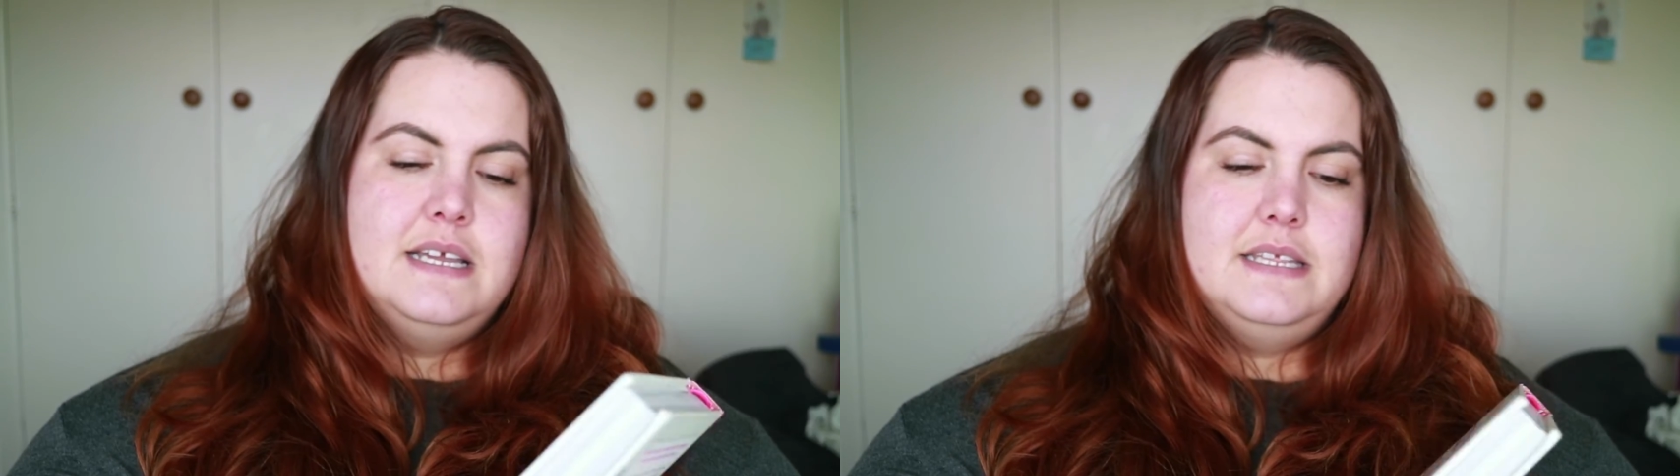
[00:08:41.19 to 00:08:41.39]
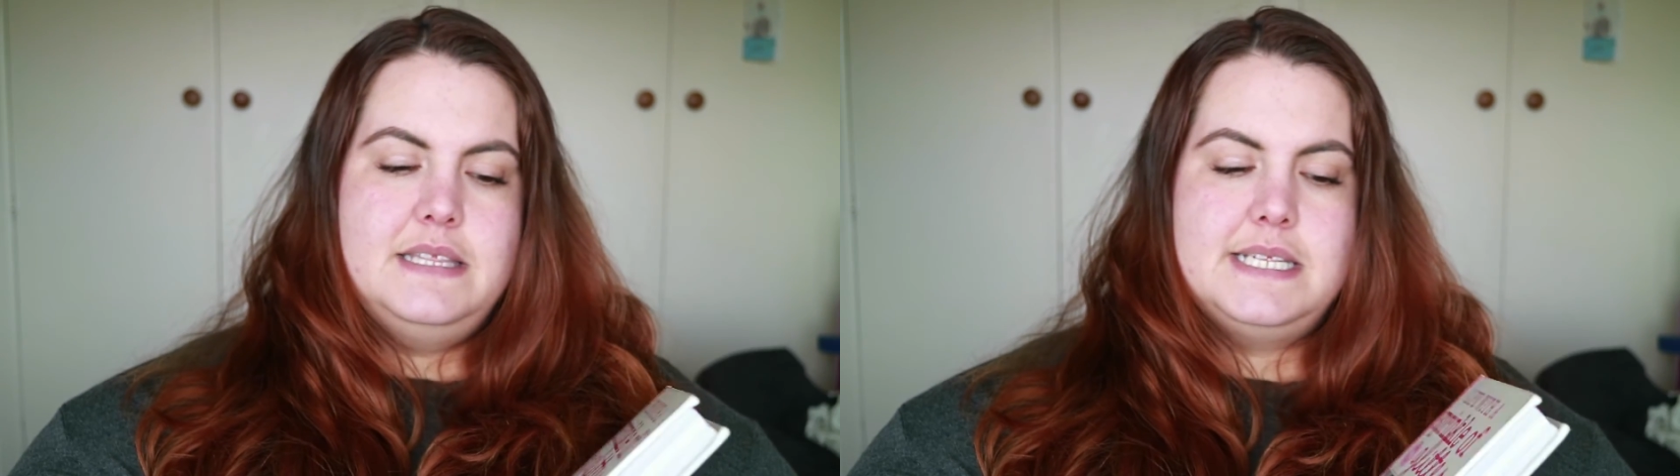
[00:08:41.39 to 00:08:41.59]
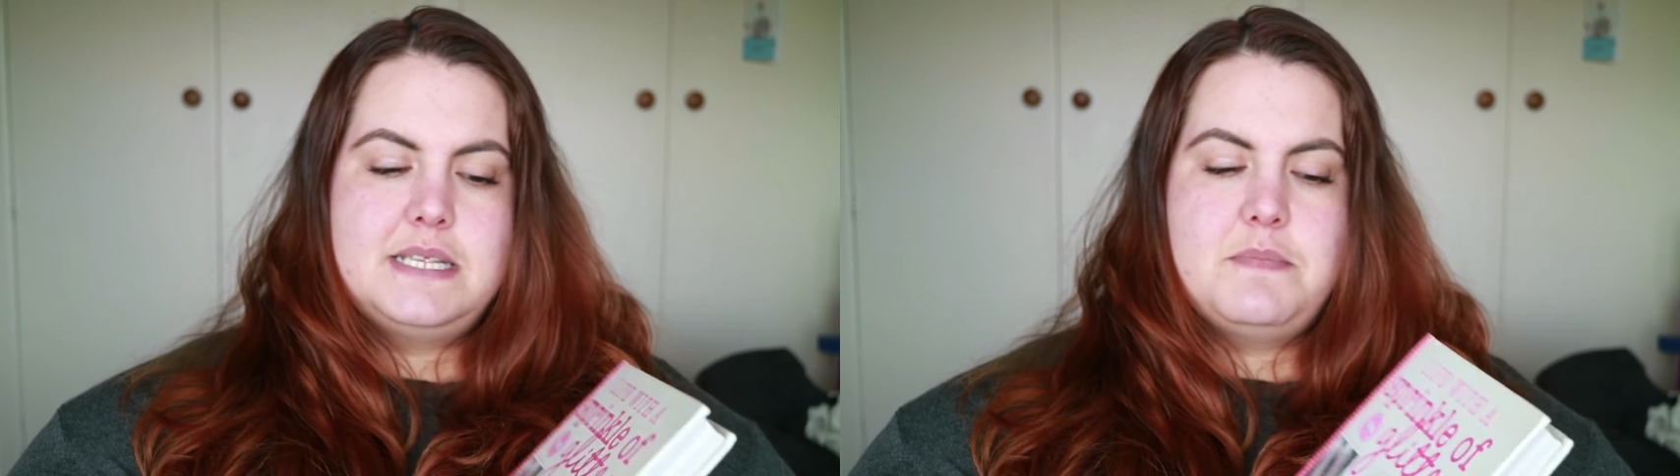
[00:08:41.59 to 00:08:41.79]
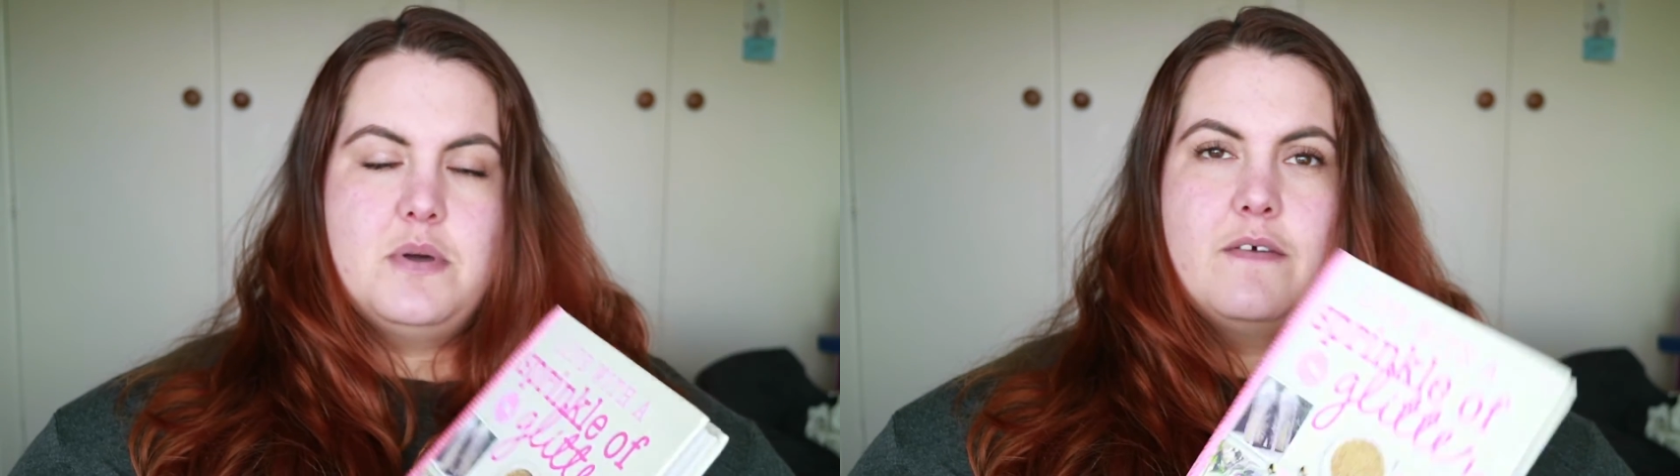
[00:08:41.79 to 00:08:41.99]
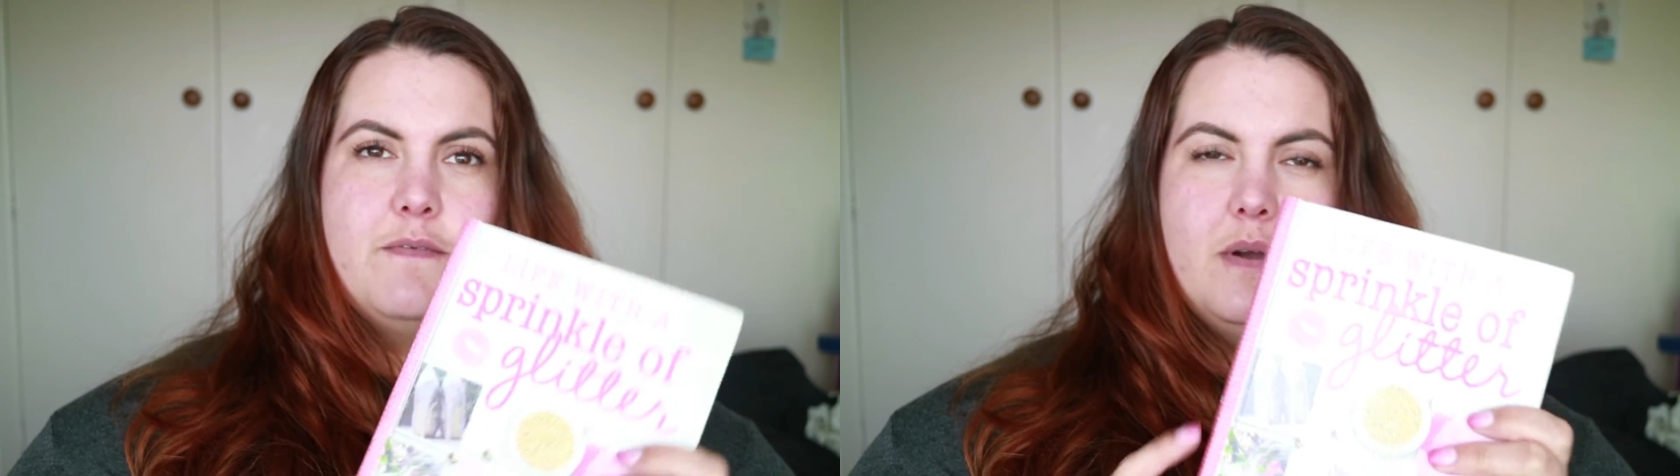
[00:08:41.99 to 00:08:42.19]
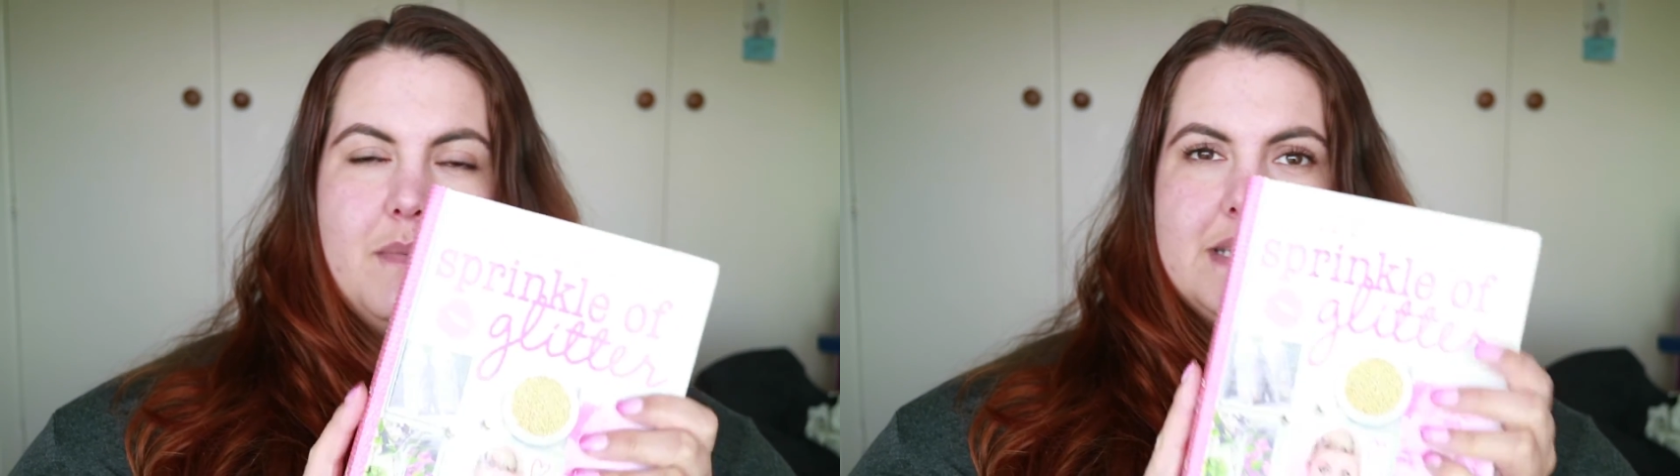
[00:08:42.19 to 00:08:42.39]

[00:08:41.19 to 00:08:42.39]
this book from